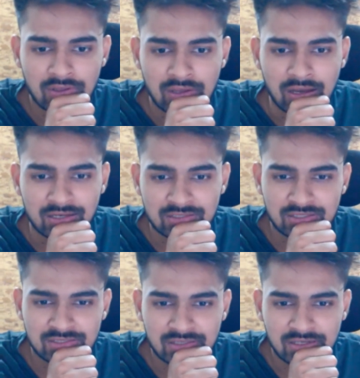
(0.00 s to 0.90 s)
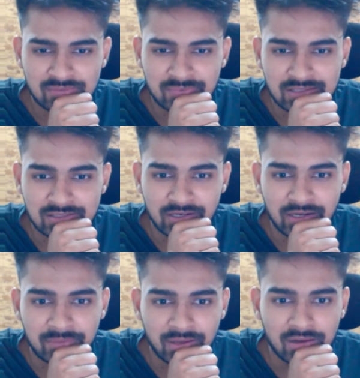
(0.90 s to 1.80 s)
Ashish says, please read
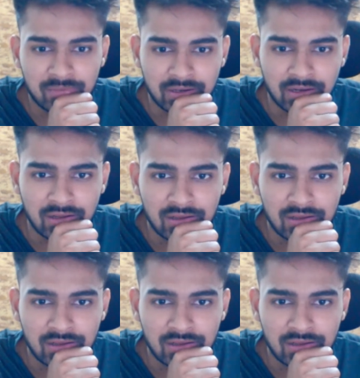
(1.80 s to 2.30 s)
my comment.